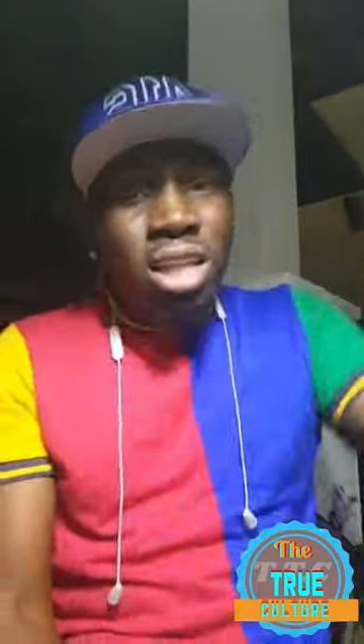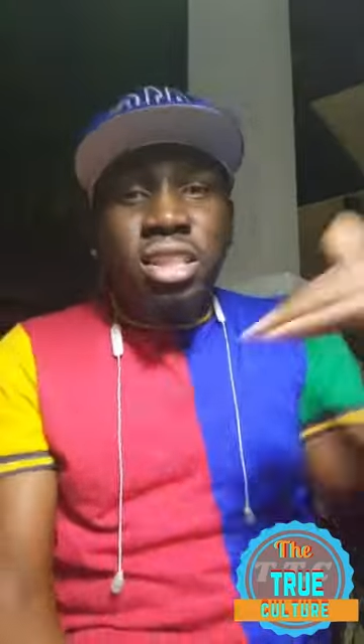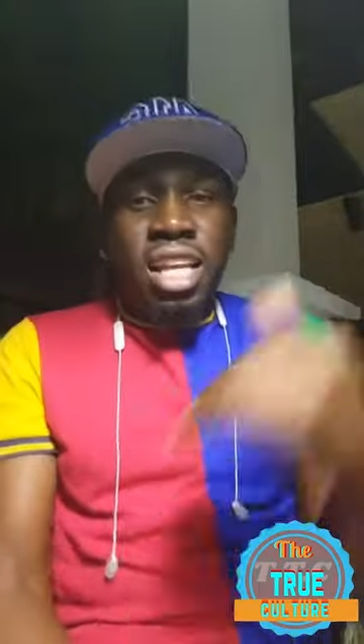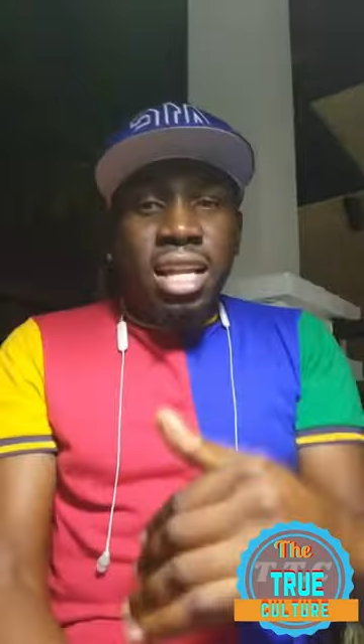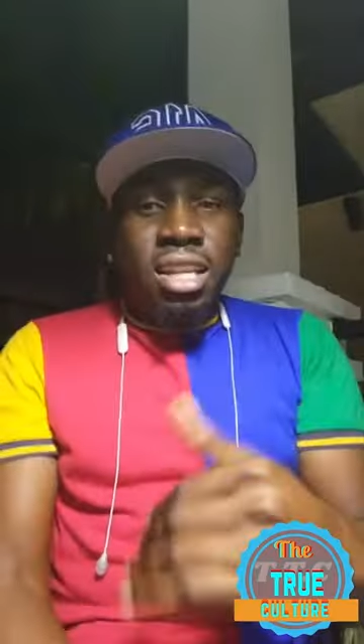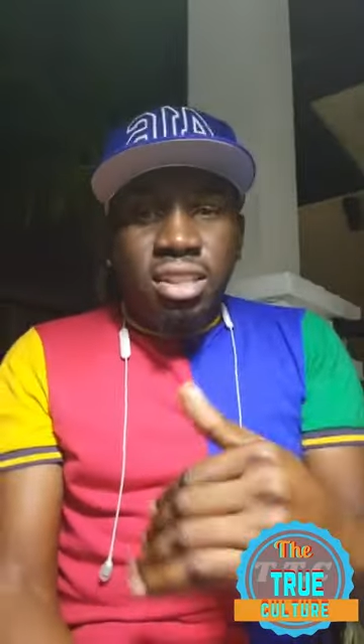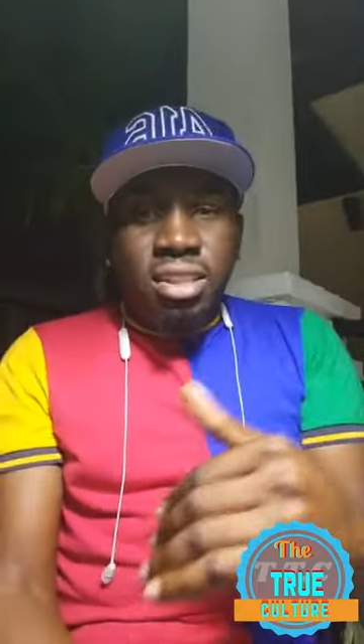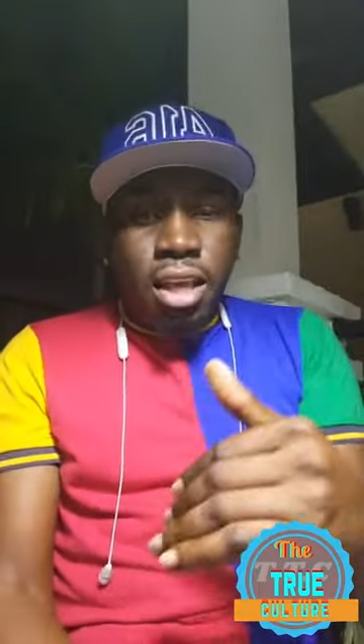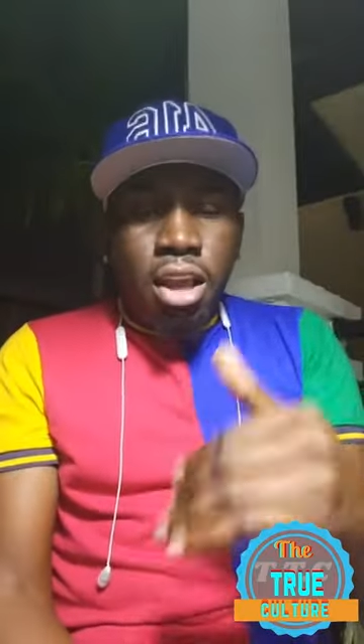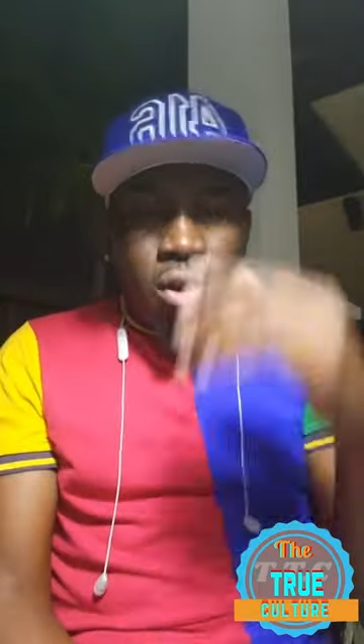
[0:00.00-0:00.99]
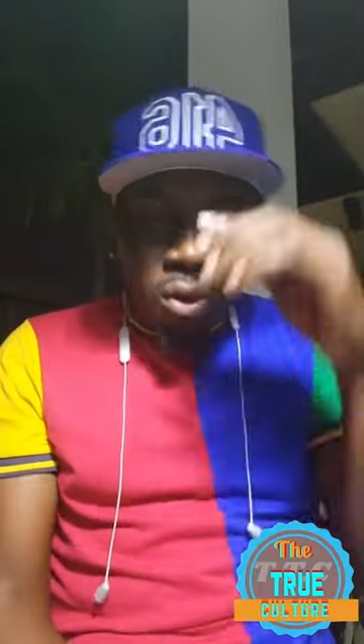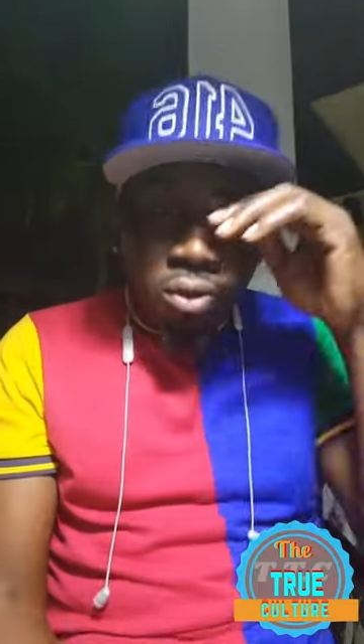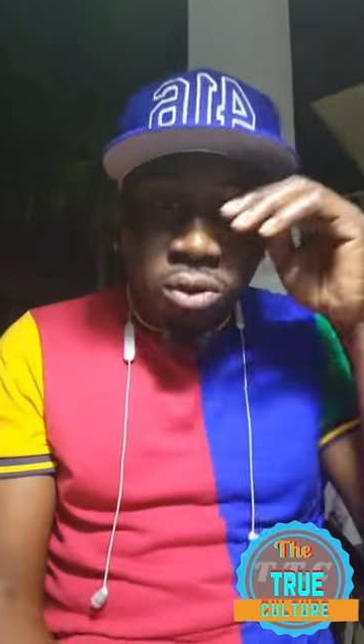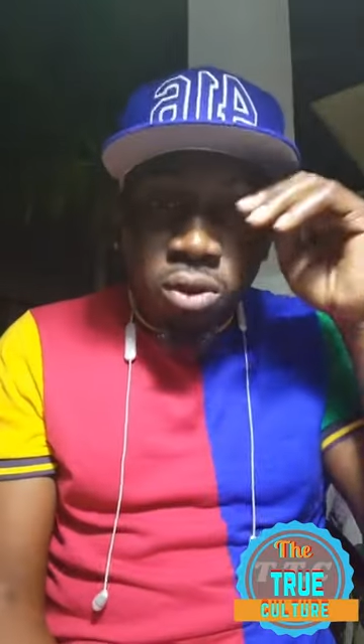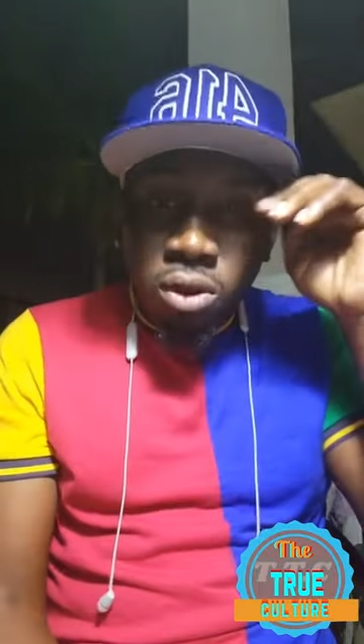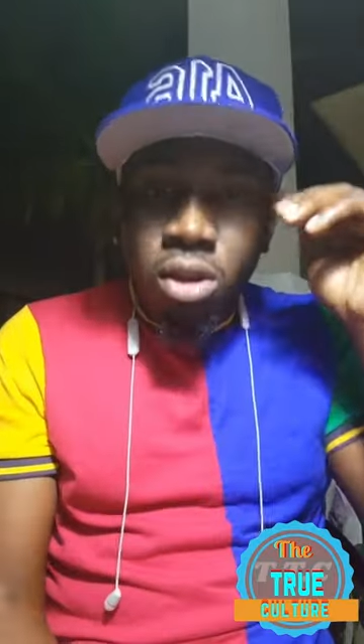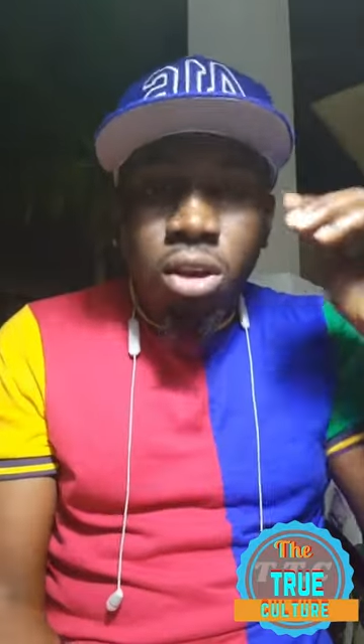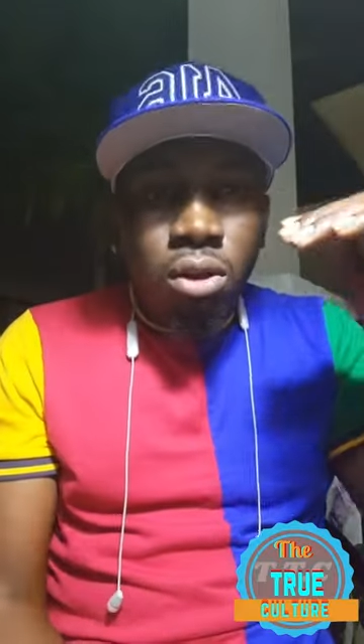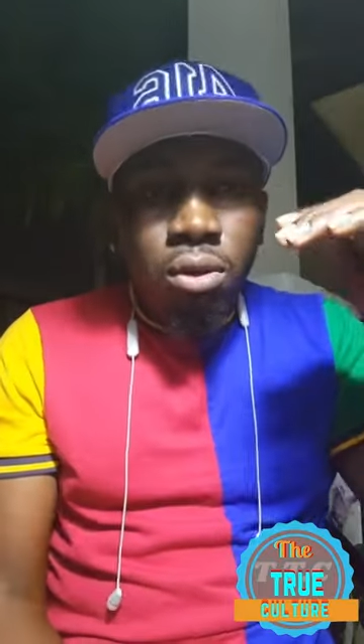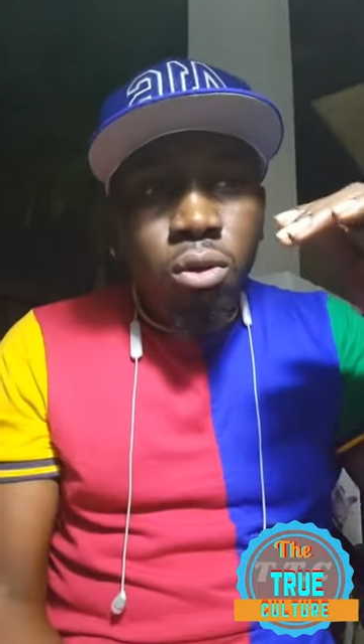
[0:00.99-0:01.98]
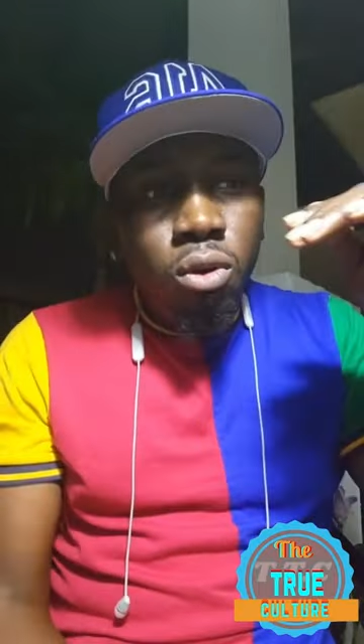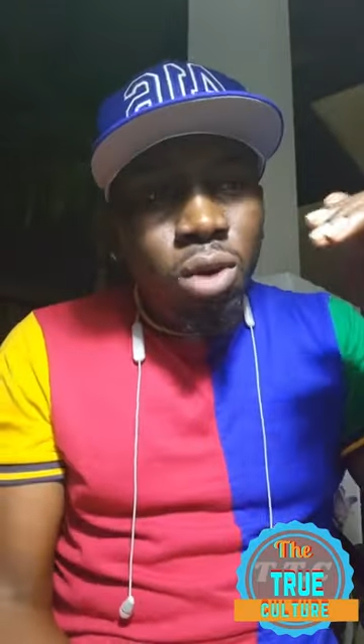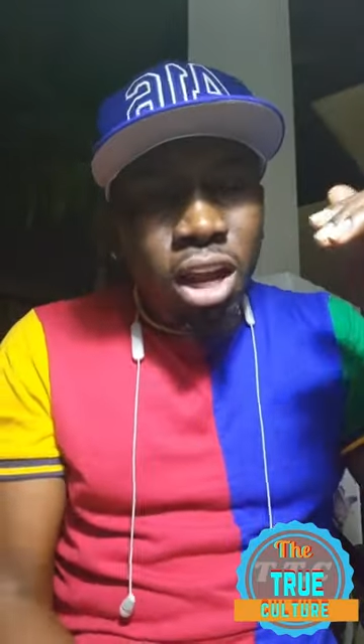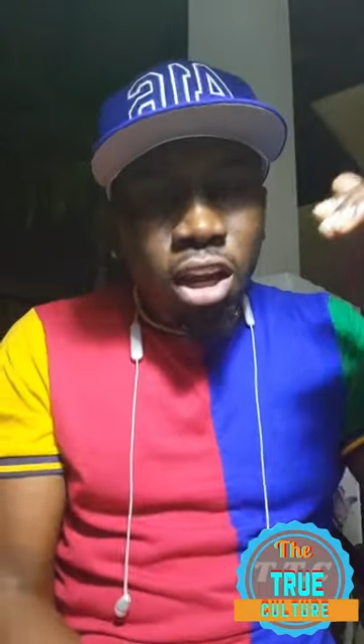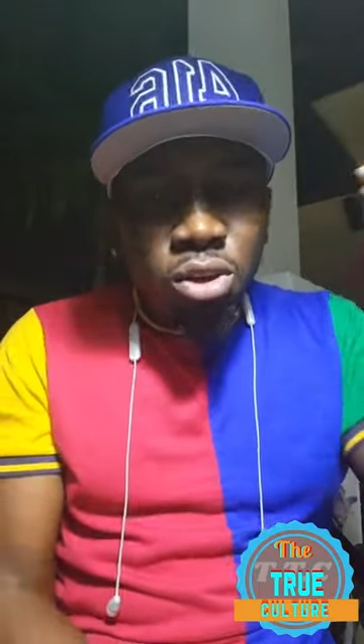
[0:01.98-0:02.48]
Khaled say, yo, we're going to do a